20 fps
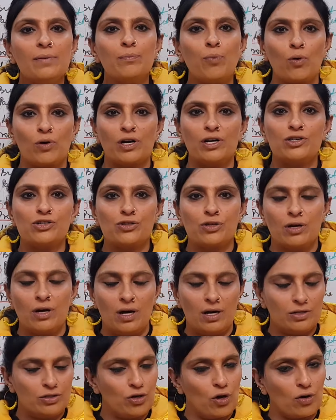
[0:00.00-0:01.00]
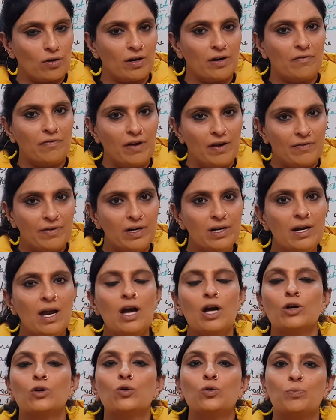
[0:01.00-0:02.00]
imported chocolate flavored
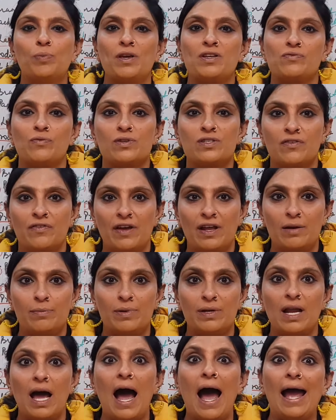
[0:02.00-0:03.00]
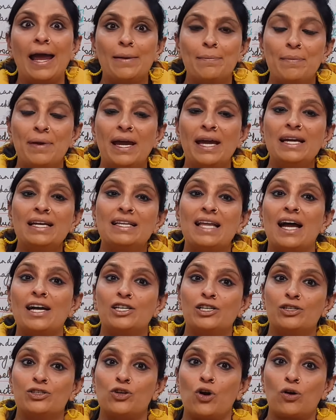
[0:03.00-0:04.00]
toothpaste was available. I made
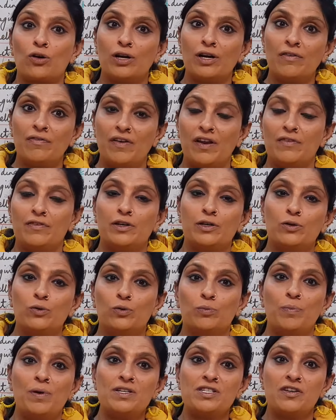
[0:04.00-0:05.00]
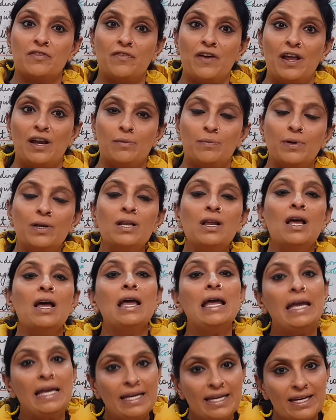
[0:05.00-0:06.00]
that chocolate flavored toothpaste available
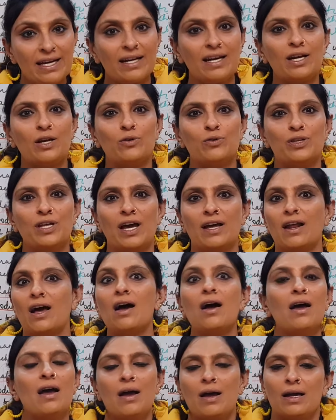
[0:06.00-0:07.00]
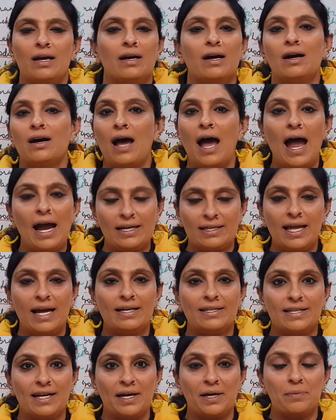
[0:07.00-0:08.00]
here in Ludhiana at
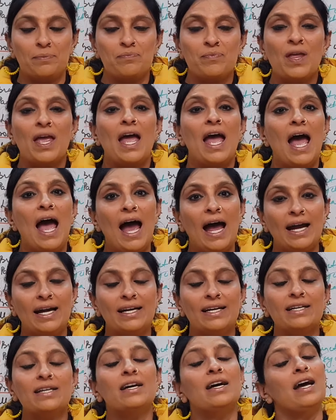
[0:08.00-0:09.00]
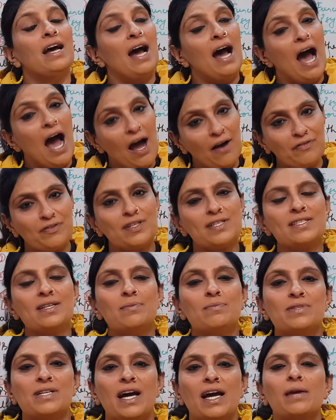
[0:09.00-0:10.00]
that time. And after
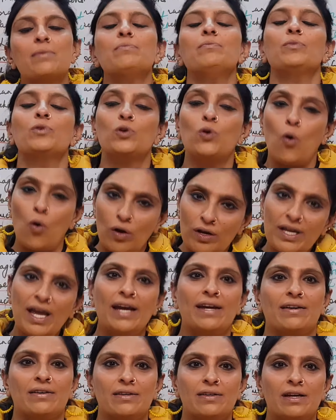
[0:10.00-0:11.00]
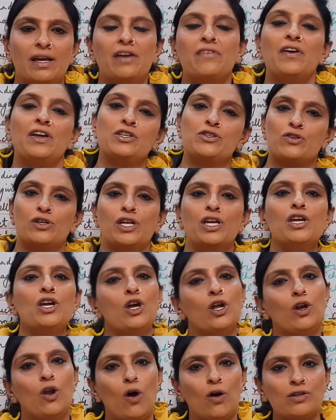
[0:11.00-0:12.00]
some time, Colgate eventually
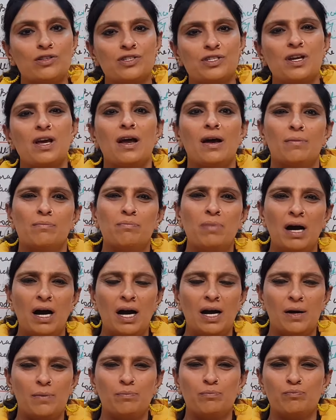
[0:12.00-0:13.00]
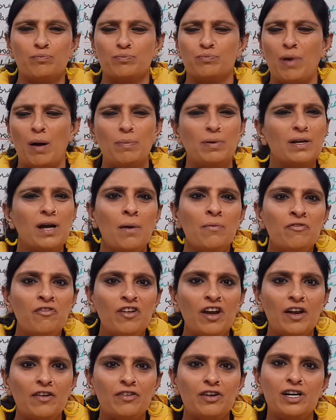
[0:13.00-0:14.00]
launched bubblegum
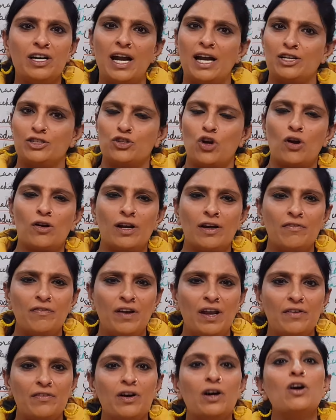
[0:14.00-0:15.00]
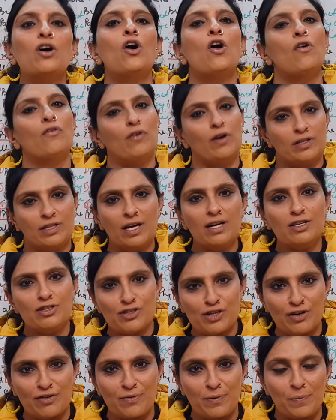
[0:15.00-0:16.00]
flavor and chocolate flavor for the
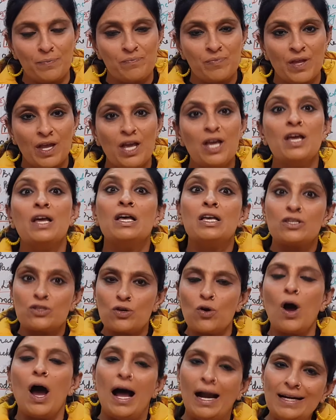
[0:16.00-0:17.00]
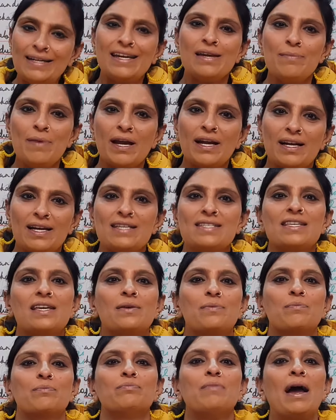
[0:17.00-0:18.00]
children. So ultimately,
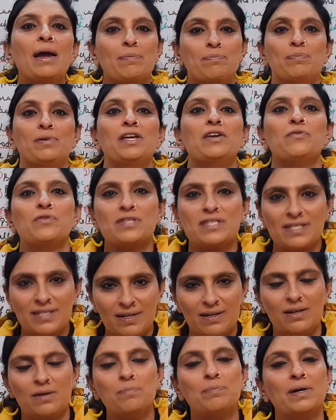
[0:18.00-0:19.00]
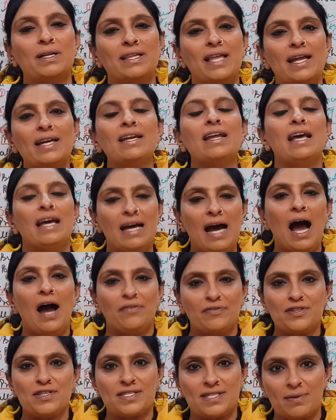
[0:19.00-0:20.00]
see, my plea was heard, but then
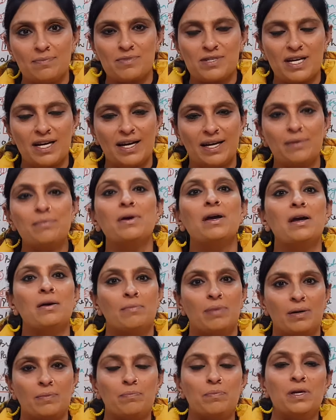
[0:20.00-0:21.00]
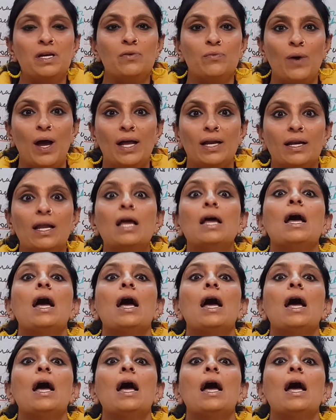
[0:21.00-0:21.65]
after some time, but meanwhile,